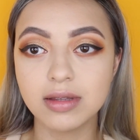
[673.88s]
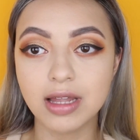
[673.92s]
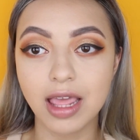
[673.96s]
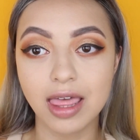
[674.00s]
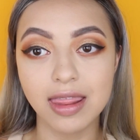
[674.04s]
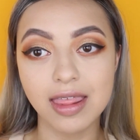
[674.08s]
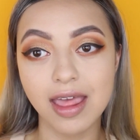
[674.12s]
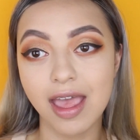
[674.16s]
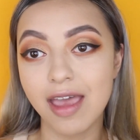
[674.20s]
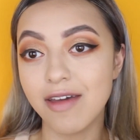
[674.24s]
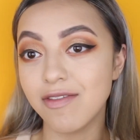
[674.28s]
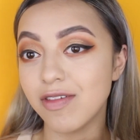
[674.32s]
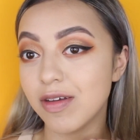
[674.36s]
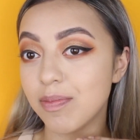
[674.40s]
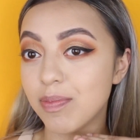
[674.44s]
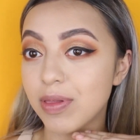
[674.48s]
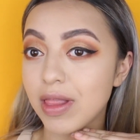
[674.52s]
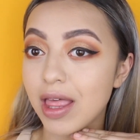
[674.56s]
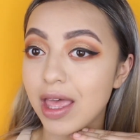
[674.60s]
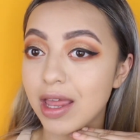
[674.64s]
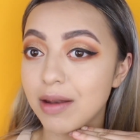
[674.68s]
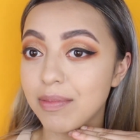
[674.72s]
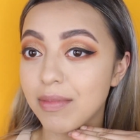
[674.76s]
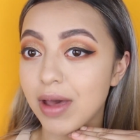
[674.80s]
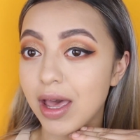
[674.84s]
Now that I've
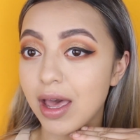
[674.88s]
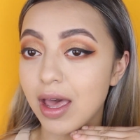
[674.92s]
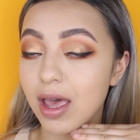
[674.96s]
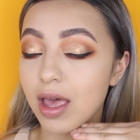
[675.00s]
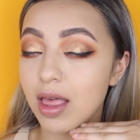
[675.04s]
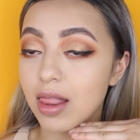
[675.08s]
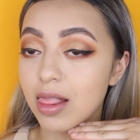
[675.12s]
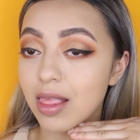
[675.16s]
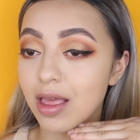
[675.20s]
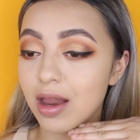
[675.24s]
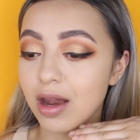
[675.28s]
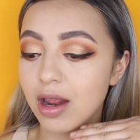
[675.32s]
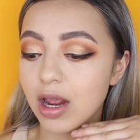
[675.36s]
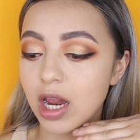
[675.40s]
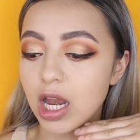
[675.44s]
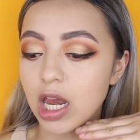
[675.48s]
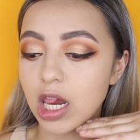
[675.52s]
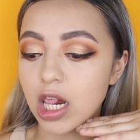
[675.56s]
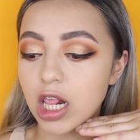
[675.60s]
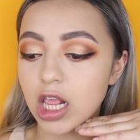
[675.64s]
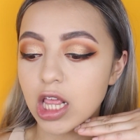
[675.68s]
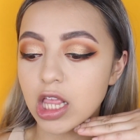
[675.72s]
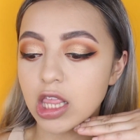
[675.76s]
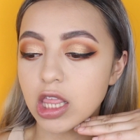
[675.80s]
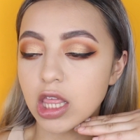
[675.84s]
applied my
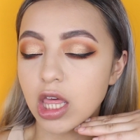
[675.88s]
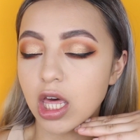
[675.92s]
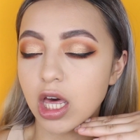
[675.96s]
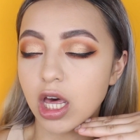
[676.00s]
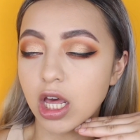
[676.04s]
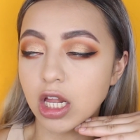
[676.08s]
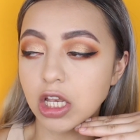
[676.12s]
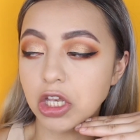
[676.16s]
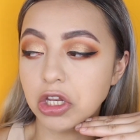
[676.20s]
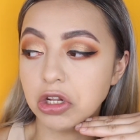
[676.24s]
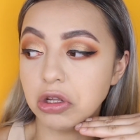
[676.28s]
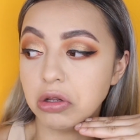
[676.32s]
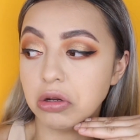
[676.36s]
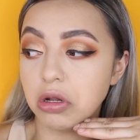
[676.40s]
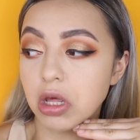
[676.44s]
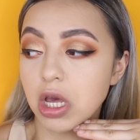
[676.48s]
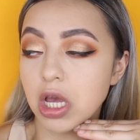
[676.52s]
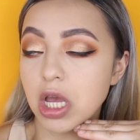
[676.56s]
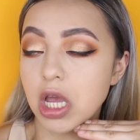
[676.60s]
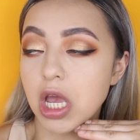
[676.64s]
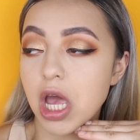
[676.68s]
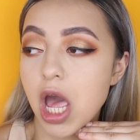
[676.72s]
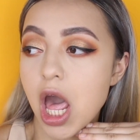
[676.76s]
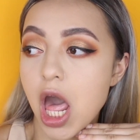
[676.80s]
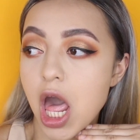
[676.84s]
eyeliner, it is cut to the
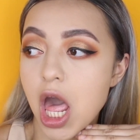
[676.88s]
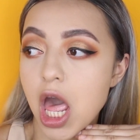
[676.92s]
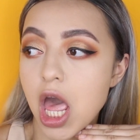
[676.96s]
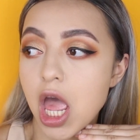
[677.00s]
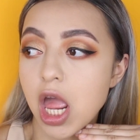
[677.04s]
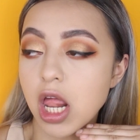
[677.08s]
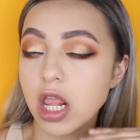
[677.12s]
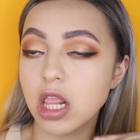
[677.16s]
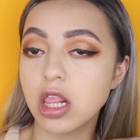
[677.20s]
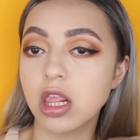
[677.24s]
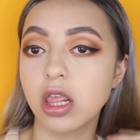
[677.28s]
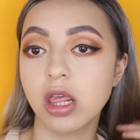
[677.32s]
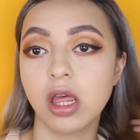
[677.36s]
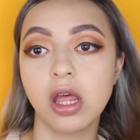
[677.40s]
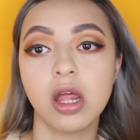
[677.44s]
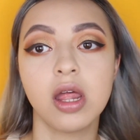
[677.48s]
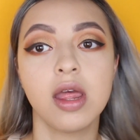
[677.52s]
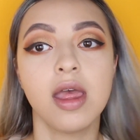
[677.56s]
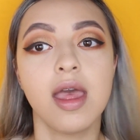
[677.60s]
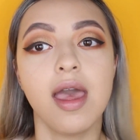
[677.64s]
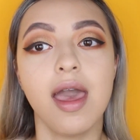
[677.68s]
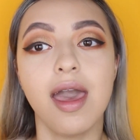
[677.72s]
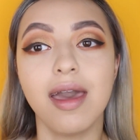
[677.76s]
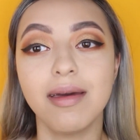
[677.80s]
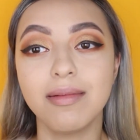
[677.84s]
guts.
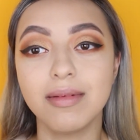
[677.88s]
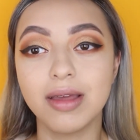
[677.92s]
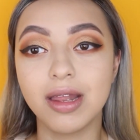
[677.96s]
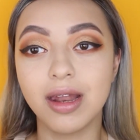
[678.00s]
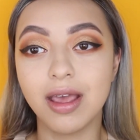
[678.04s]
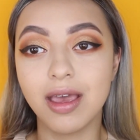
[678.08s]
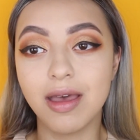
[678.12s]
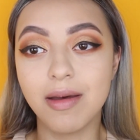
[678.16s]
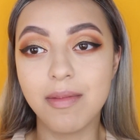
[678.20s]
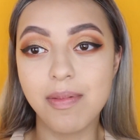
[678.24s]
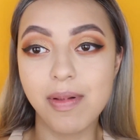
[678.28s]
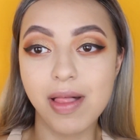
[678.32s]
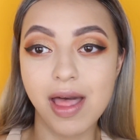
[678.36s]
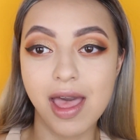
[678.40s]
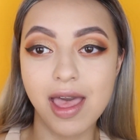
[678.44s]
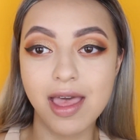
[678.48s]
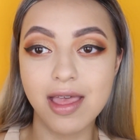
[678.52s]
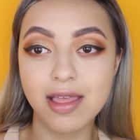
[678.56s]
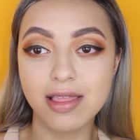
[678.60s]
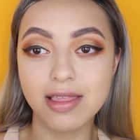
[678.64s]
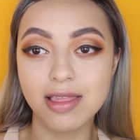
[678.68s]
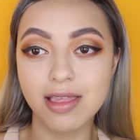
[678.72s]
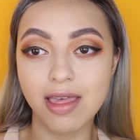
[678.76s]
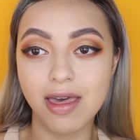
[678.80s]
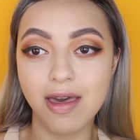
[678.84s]
I'm going to
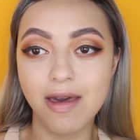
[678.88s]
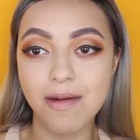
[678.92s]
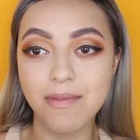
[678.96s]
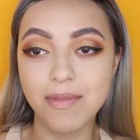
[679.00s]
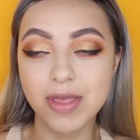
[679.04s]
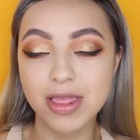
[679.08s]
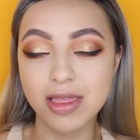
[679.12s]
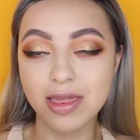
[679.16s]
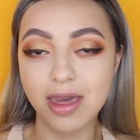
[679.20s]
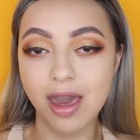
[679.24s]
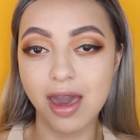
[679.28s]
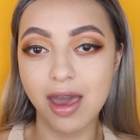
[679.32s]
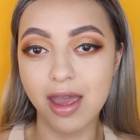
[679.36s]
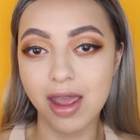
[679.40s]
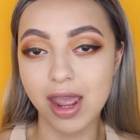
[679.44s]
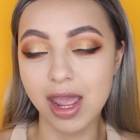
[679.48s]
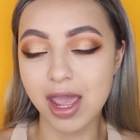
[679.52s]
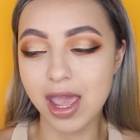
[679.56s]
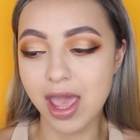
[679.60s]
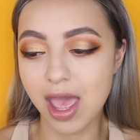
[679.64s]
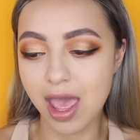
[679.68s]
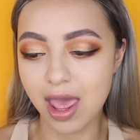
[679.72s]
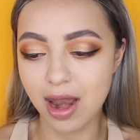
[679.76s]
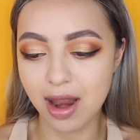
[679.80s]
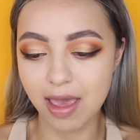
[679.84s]
apply some
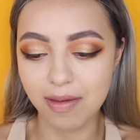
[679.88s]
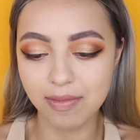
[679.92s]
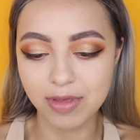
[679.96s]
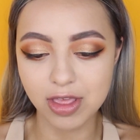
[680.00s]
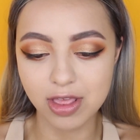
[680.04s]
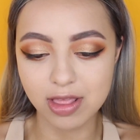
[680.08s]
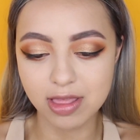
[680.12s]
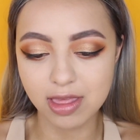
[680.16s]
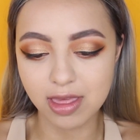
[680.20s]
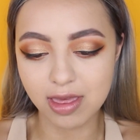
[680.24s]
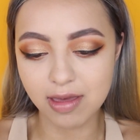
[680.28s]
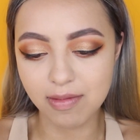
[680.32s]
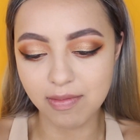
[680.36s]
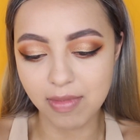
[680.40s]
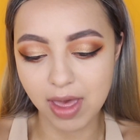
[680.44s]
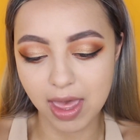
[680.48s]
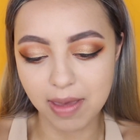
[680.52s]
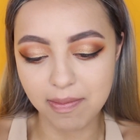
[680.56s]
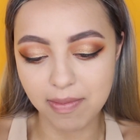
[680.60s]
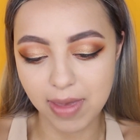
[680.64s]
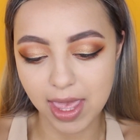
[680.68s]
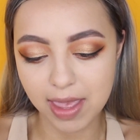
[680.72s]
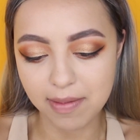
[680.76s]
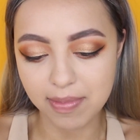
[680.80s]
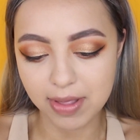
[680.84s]
mascara, and I'm using
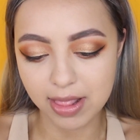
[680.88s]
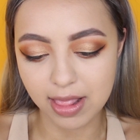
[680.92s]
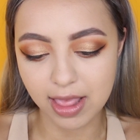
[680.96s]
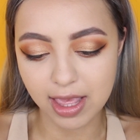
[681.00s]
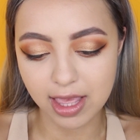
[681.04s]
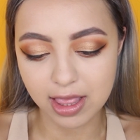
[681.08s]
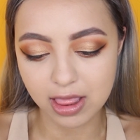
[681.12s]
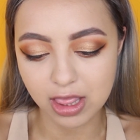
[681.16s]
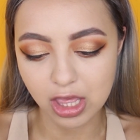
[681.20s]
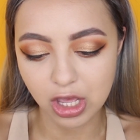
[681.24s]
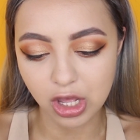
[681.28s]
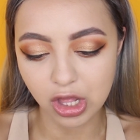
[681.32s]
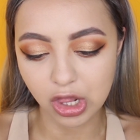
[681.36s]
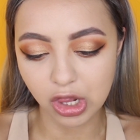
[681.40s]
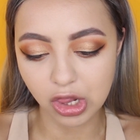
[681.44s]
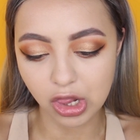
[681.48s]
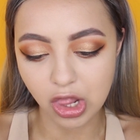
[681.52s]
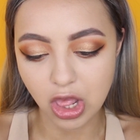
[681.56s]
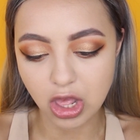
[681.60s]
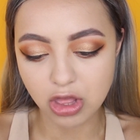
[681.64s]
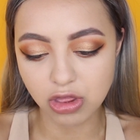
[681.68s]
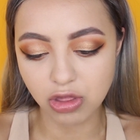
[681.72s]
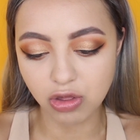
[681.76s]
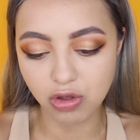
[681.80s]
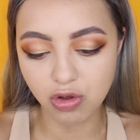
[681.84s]
my Maybelline the
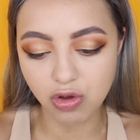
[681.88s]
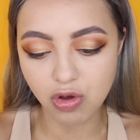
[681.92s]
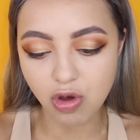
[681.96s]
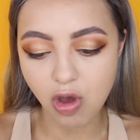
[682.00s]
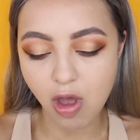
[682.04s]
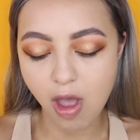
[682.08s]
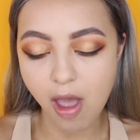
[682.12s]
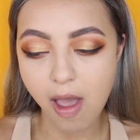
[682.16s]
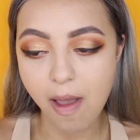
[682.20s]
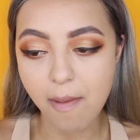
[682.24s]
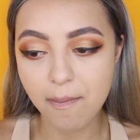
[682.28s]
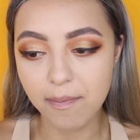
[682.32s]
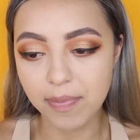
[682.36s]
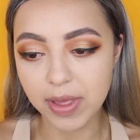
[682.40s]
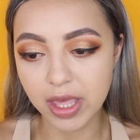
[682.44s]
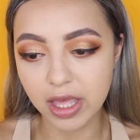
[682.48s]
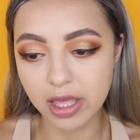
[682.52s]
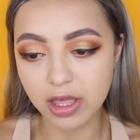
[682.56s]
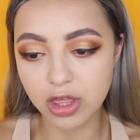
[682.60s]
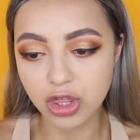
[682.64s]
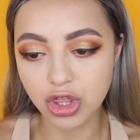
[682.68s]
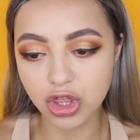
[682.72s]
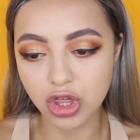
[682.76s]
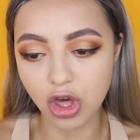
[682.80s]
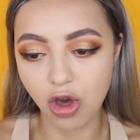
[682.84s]
Colossal
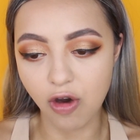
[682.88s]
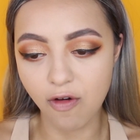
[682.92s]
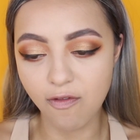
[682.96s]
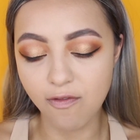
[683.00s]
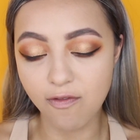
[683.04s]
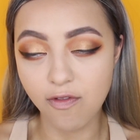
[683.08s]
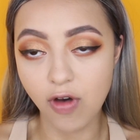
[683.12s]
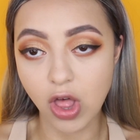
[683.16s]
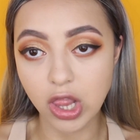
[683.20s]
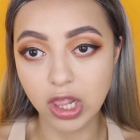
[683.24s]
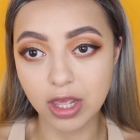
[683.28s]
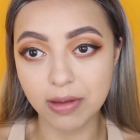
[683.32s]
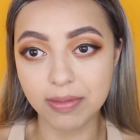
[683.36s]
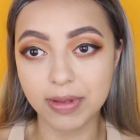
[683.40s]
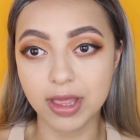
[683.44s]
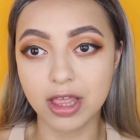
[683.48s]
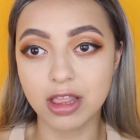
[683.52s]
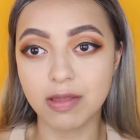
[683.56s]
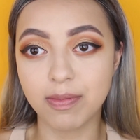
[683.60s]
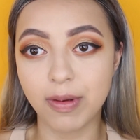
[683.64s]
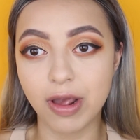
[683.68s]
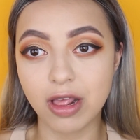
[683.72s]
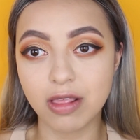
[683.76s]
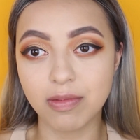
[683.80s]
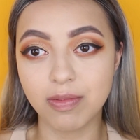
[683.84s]
Big Shot Volume
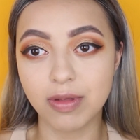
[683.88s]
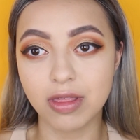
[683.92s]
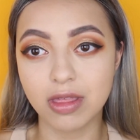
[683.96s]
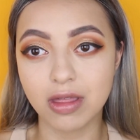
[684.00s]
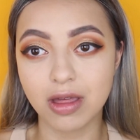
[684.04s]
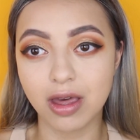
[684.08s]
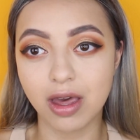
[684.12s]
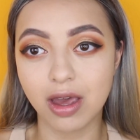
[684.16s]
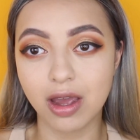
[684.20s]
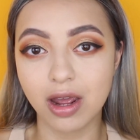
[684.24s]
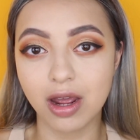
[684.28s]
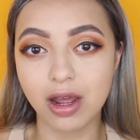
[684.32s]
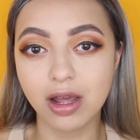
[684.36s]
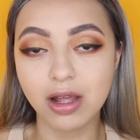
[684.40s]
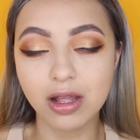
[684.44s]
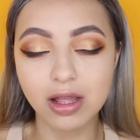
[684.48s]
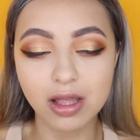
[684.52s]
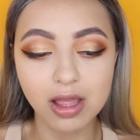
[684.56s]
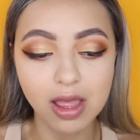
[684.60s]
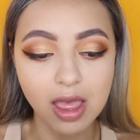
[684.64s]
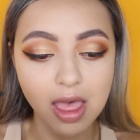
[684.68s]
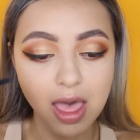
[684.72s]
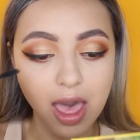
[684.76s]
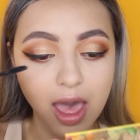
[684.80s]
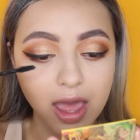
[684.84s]
Express Mascara.
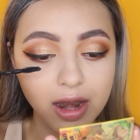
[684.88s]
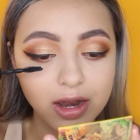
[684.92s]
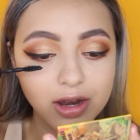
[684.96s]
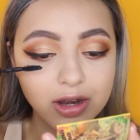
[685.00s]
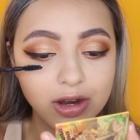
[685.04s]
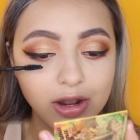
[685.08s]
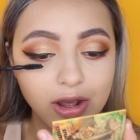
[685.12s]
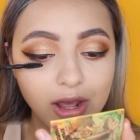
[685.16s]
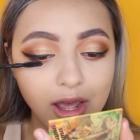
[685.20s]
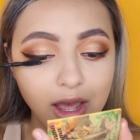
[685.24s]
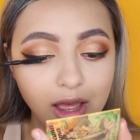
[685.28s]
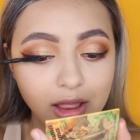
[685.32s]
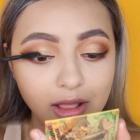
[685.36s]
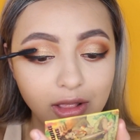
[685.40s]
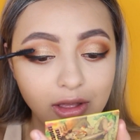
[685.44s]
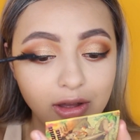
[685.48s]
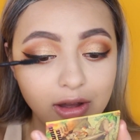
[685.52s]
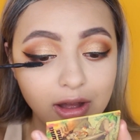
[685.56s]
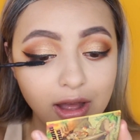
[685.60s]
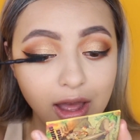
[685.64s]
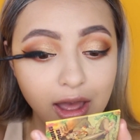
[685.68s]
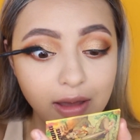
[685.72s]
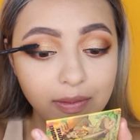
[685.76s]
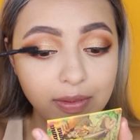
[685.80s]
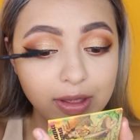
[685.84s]
I don't know how
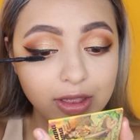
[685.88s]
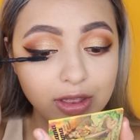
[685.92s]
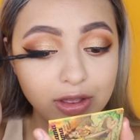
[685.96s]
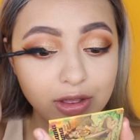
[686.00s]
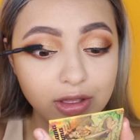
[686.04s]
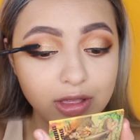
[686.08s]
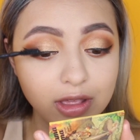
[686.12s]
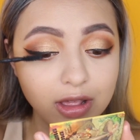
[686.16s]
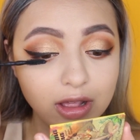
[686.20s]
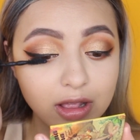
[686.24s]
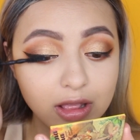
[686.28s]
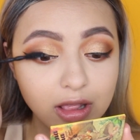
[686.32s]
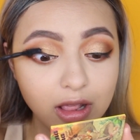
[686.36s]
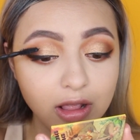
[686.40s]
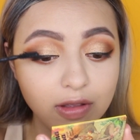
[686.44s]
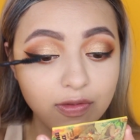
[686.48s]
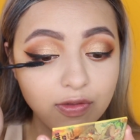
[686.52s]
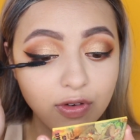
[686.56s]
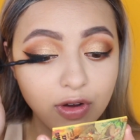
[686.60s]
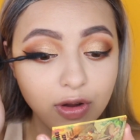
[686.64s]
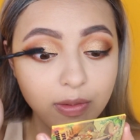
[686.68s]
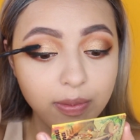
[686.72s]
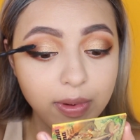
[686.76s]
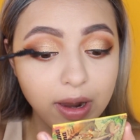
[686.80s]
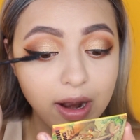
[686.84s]
long I've been using this
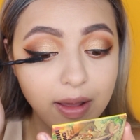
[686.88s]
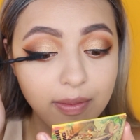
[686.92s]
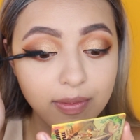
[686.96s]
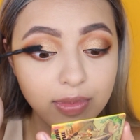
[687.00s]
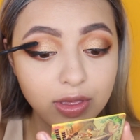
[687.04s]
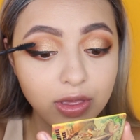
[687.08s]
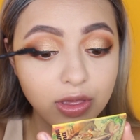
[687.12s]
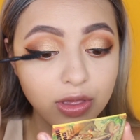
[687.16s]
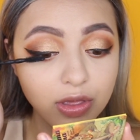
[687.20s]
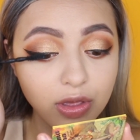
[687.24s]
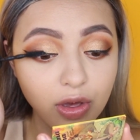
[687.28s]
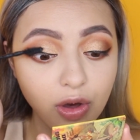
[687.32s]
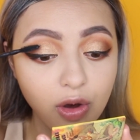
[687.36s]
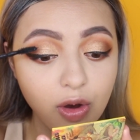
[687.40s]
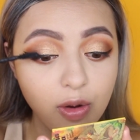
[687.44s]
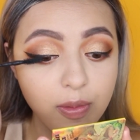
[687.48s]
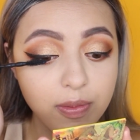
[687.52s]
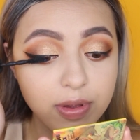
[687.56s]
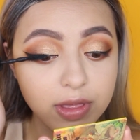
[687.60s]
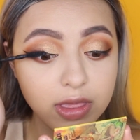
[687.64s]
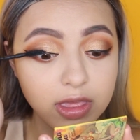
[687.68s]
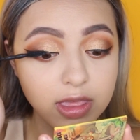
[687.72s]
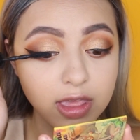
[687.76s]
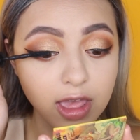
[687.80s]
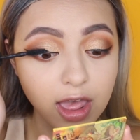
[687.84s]
for, but I'm so
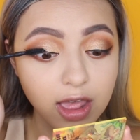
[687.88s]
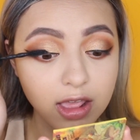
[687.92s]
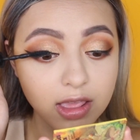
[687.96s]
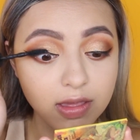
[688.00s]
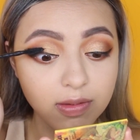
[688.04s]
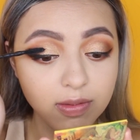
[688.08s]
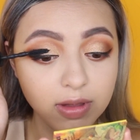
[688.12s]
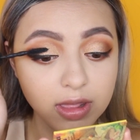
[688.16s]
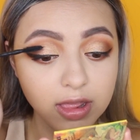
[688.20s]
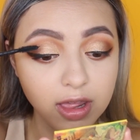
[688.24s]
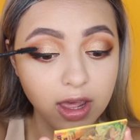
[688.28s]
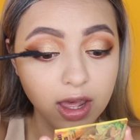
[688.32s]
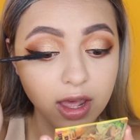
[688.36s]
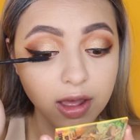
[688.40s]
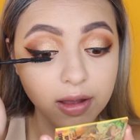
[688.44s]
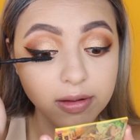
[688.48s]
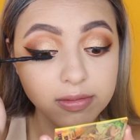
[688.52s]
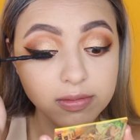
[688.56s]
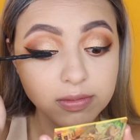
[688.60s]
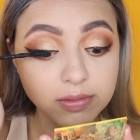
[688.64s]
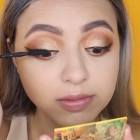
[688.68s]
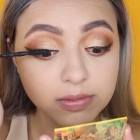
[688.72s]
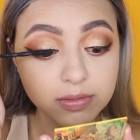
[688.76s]
obsessed with it.